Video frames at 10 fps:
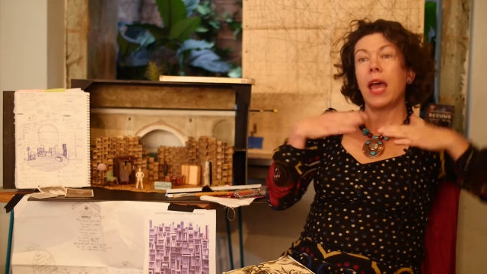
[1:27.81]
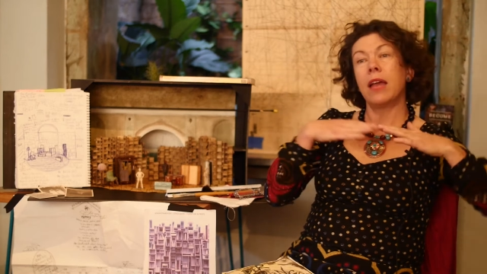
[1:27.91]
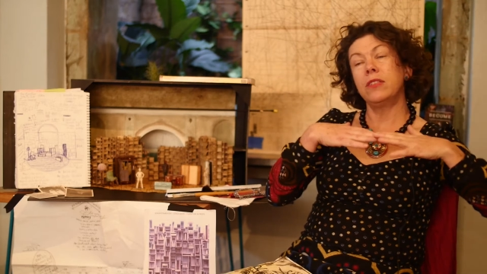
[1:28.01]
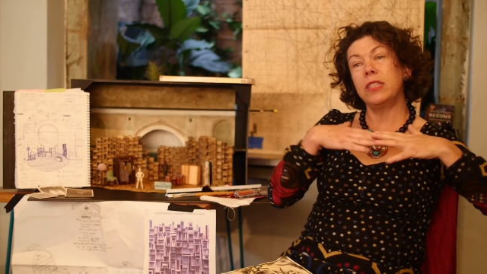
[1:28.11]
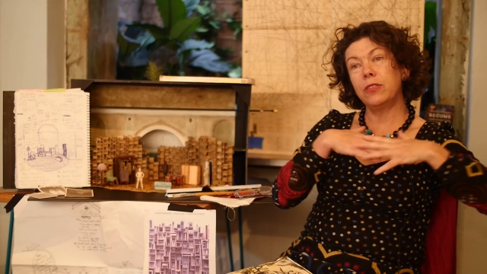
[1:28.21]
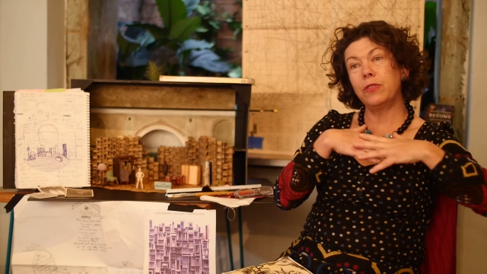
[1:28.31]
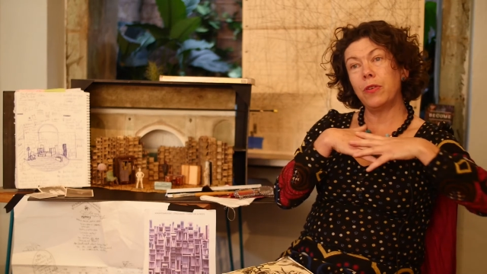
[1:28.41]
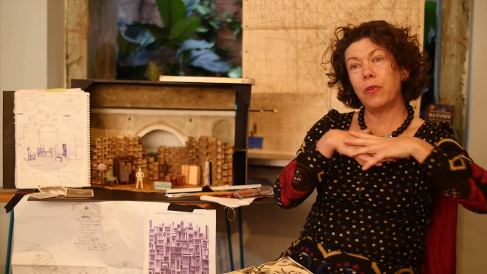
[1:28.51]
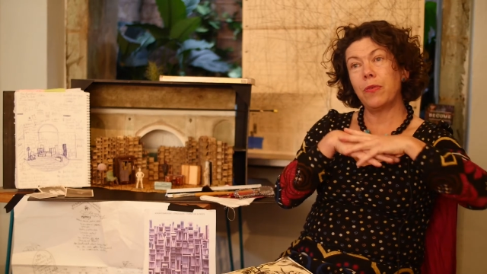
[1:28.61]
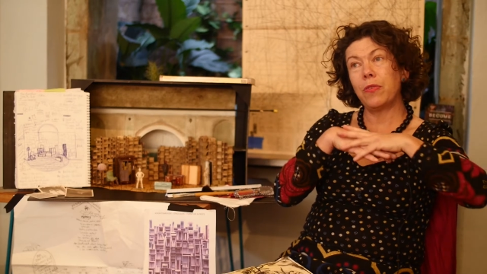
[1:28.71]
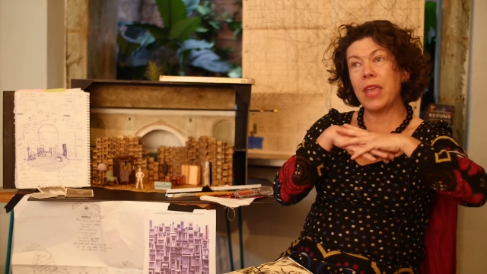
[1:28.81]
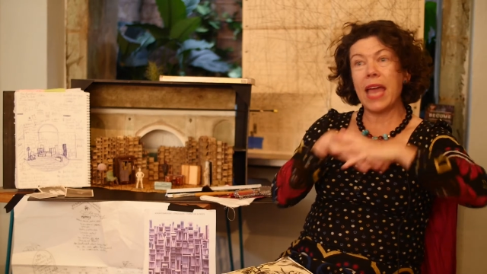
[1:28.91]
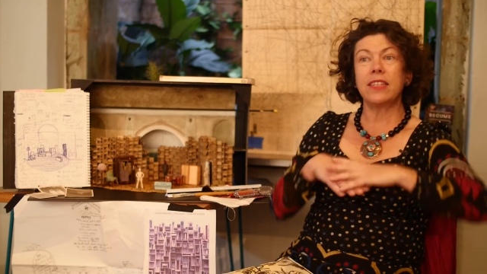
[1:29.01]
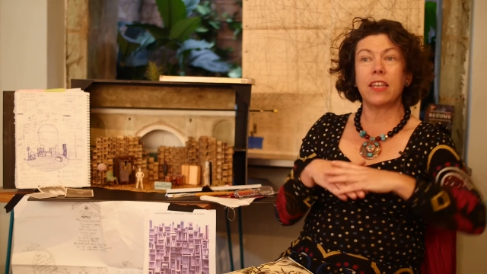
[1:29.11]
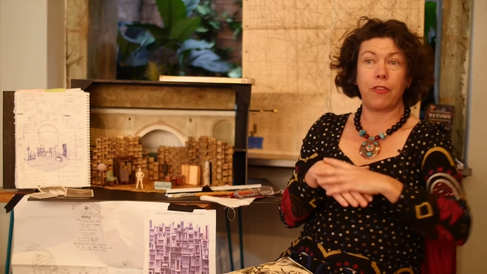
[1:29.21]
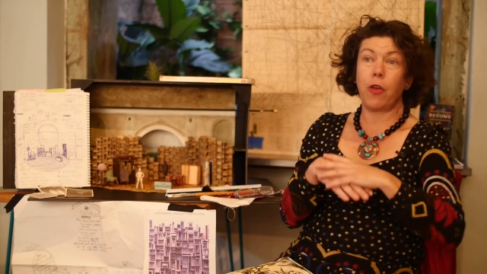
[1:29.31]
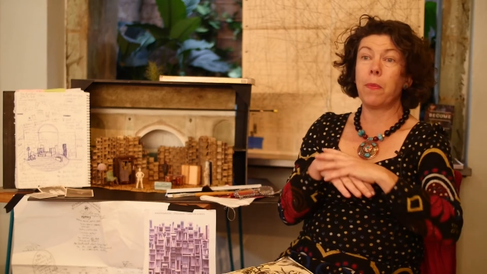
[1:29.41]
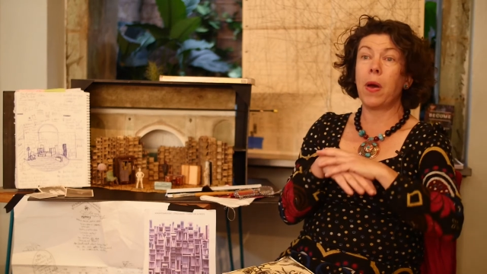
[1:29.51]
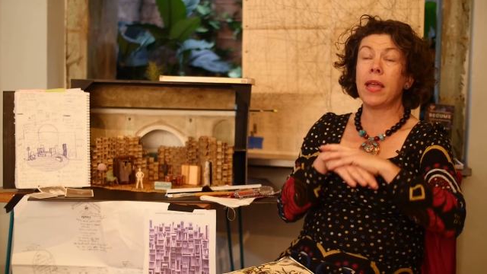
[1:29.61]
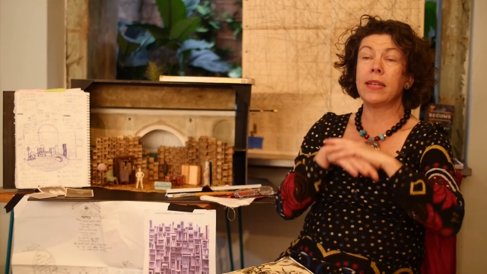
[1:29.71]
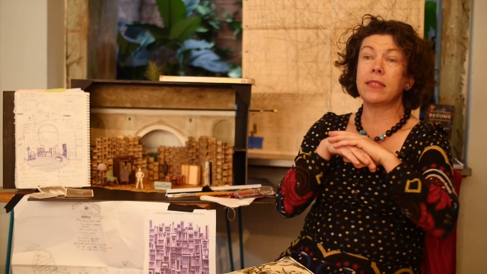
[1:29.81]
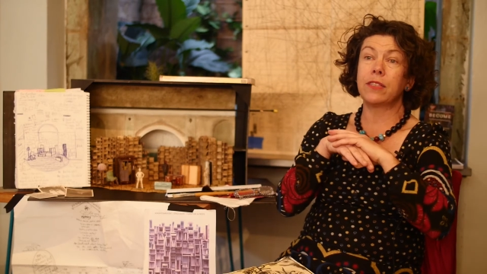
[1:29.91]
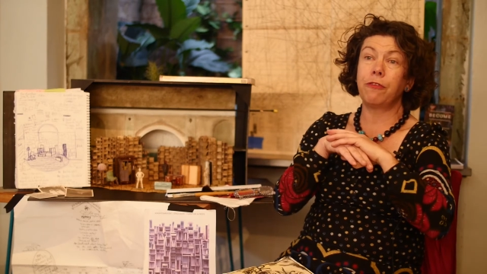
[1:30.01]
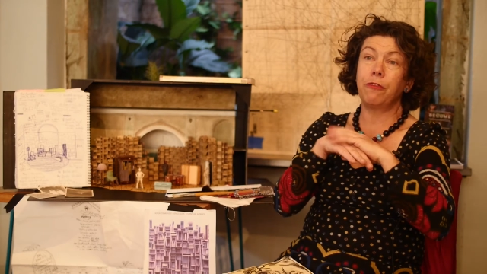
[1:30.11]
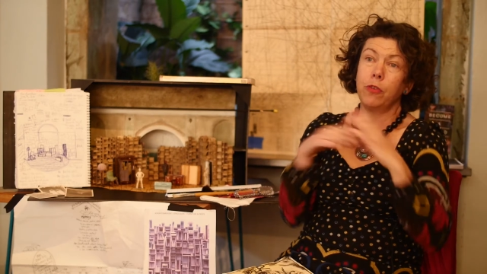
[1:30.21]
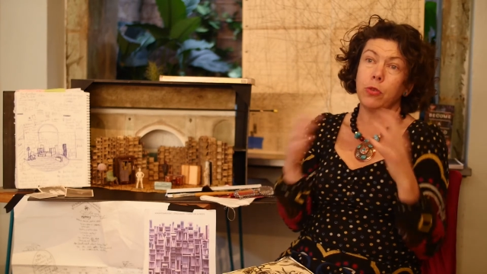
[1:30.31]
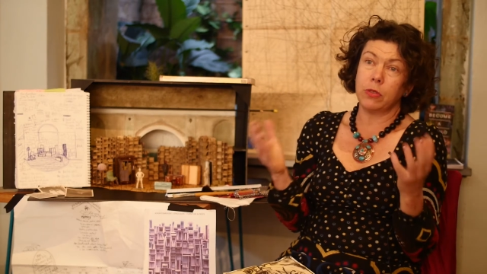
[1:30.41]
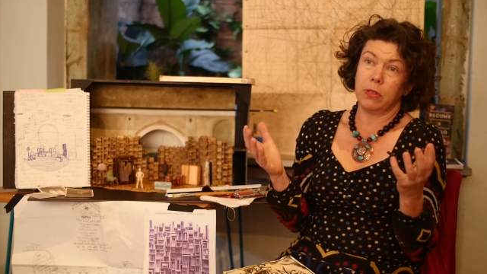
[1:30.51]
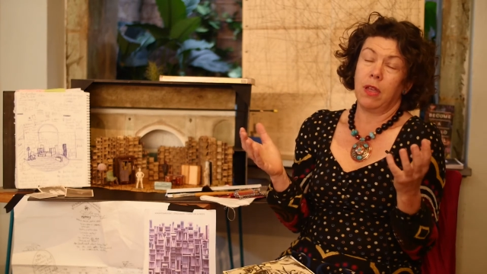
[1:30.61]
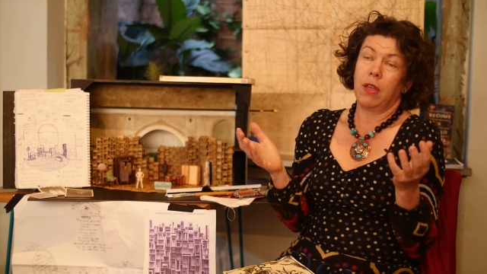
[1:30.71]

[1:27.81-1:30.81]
until the attic of her mind is full